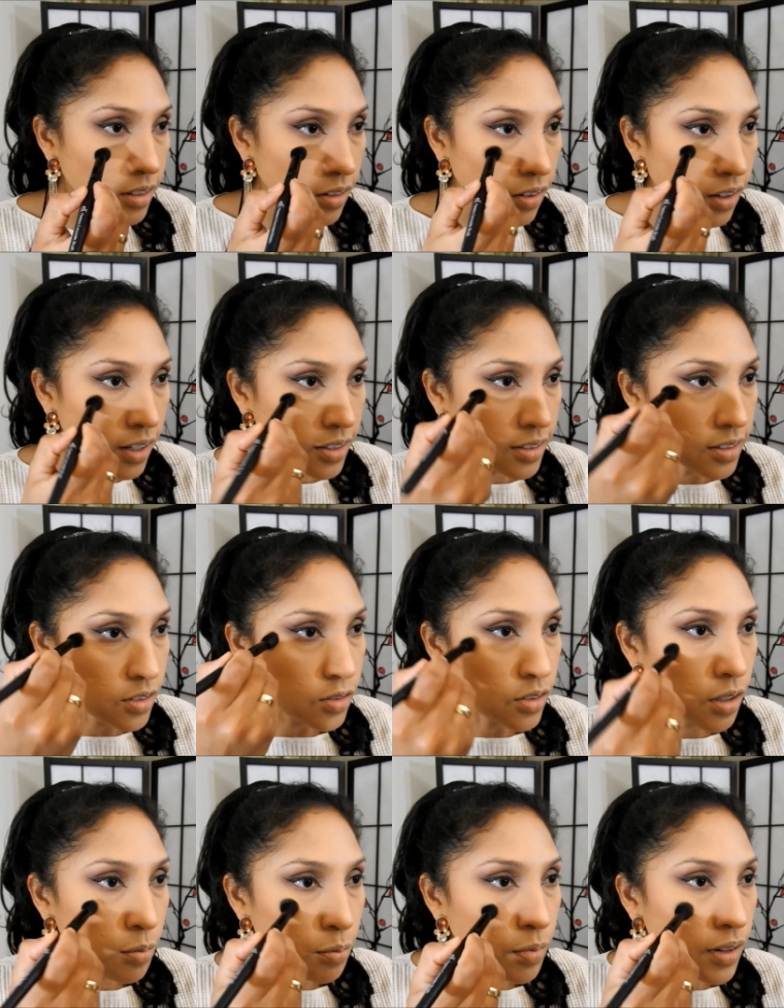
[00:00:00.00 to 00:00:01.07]
So I'm just
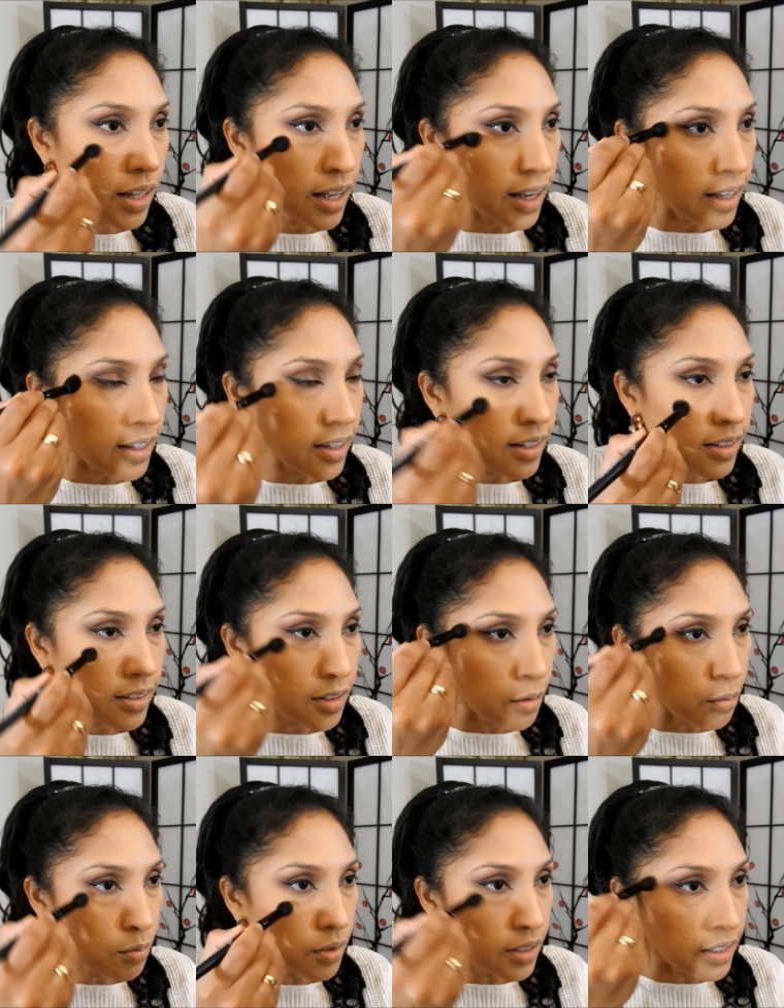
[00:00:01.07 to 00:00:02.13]
gonna apply it and
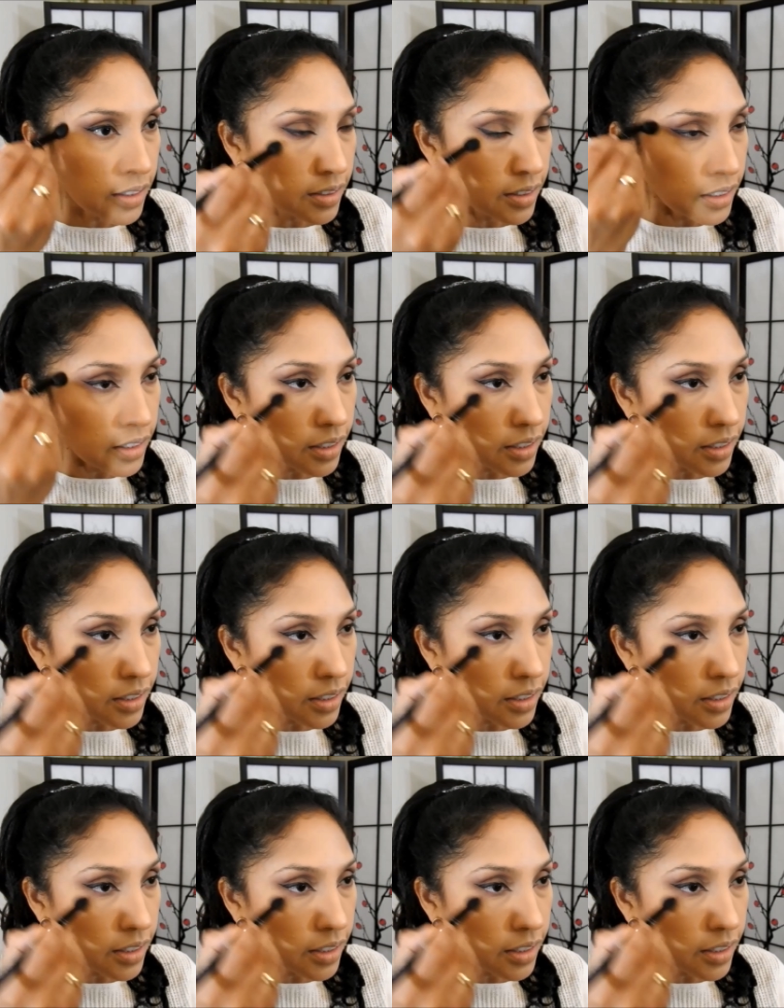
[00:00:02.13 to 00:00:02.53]
then blend it